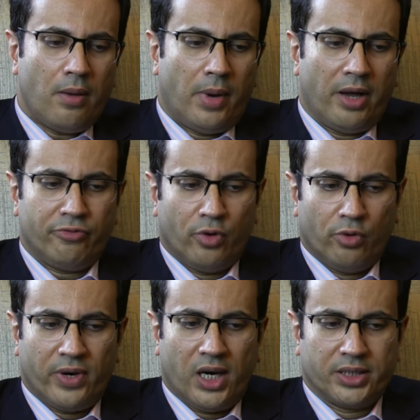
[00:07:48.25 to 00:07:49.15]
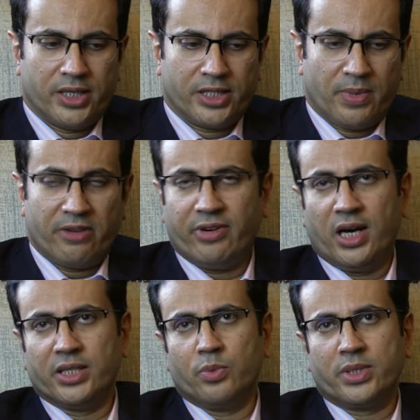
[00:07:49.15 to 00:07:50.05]
my forefathers, my
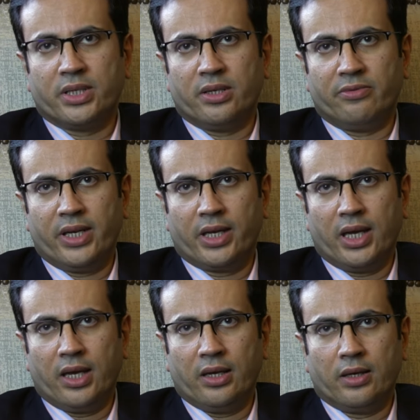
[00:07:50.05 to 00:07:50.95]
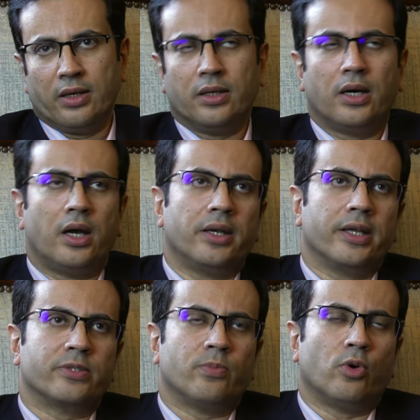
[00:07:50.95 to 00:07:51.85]
father was a very keen uh,
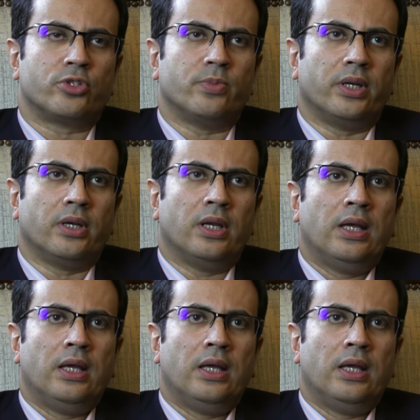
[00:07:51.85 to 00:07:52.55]
hunting sportsman.